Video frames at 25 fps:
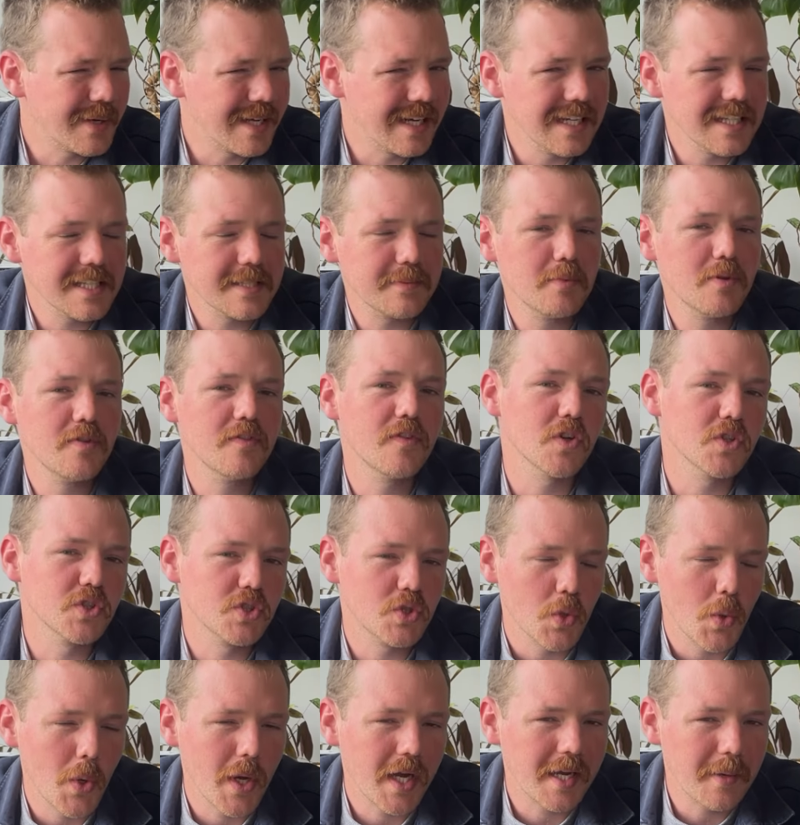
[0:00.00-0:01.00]
let's move on
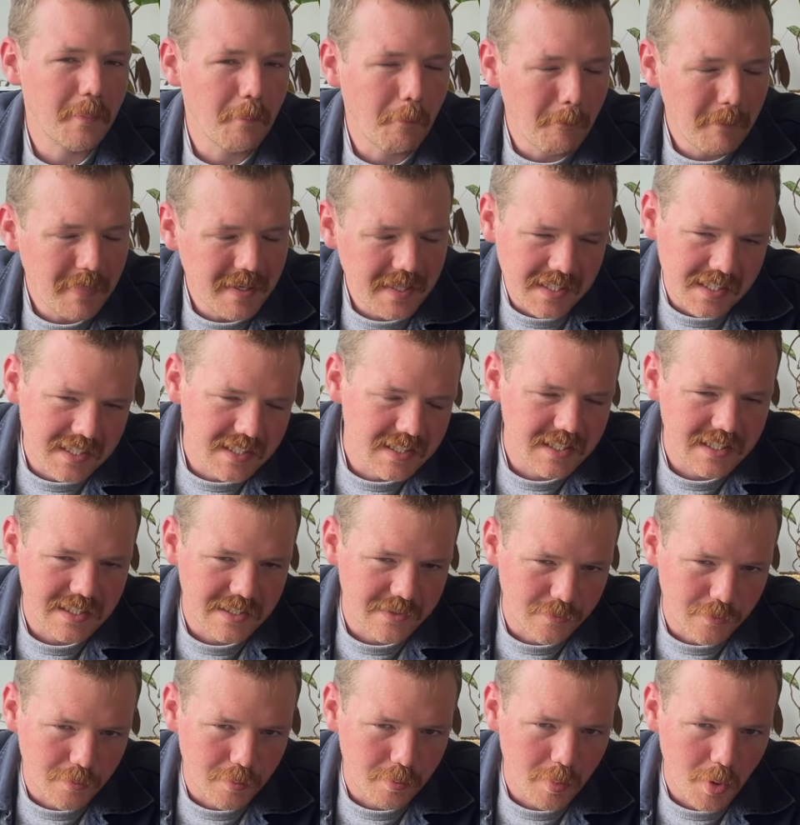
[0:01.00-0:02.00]
to a completely
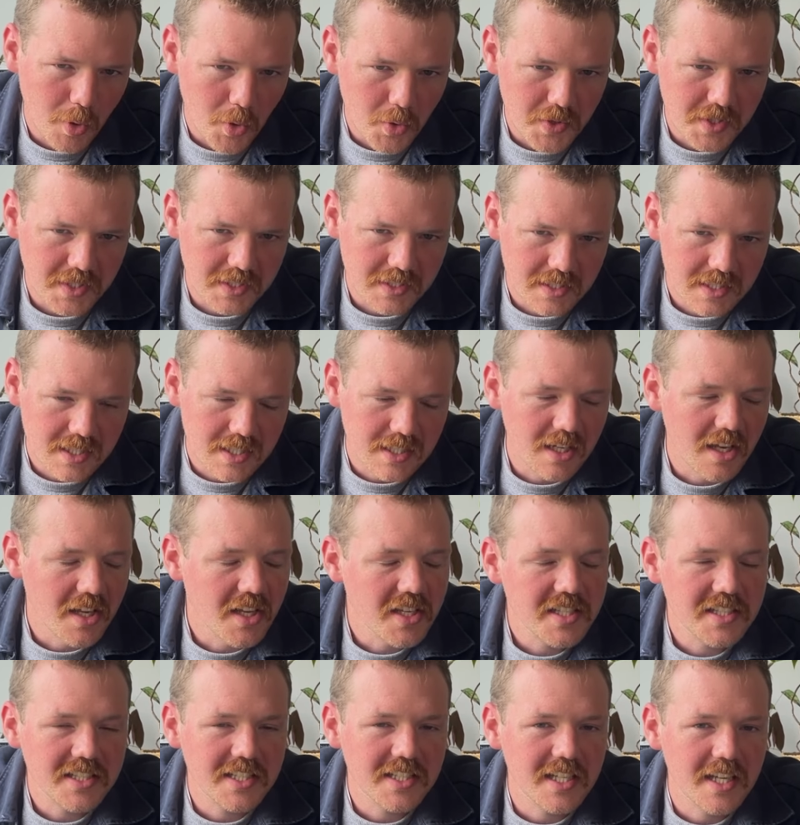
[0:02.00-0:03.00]
different point.
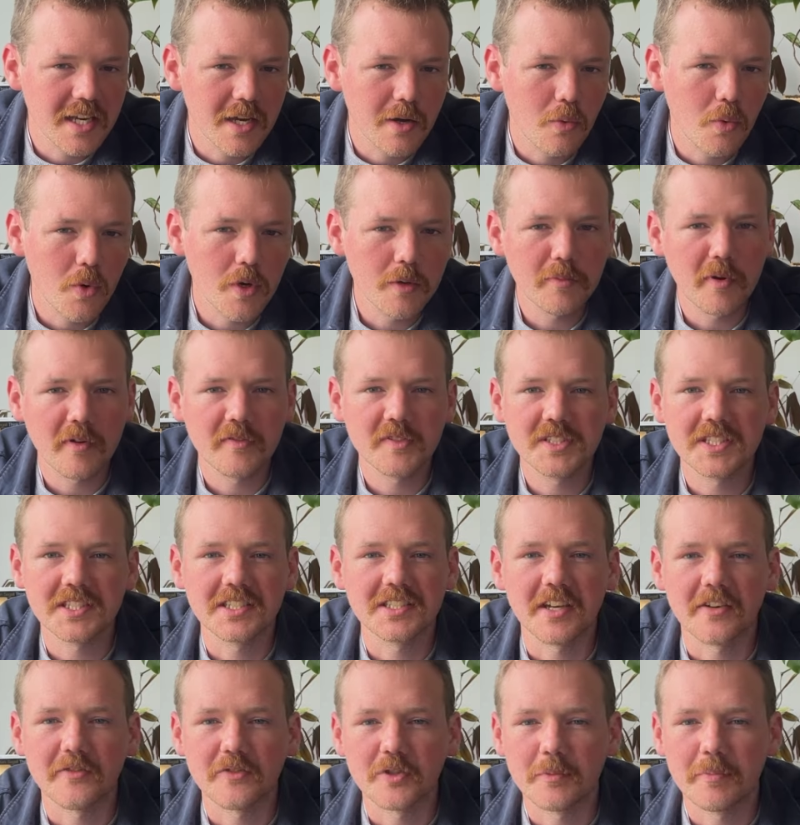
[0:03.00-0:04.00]
Last year, Warner Brothers
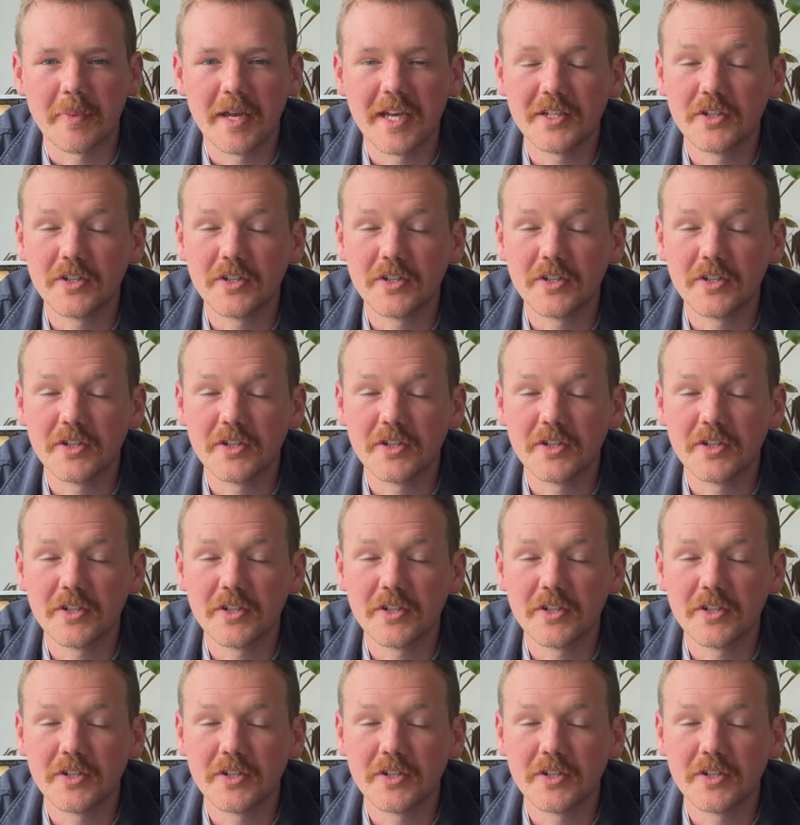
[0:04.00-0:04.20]
Discovery paid